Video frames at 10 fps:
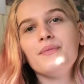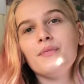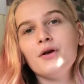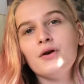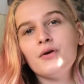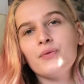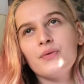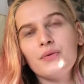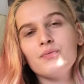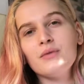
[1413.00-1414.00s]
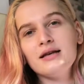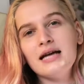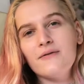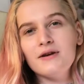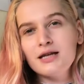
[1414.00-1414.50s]
You know,
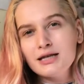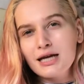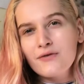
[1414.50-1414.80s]
definitely take a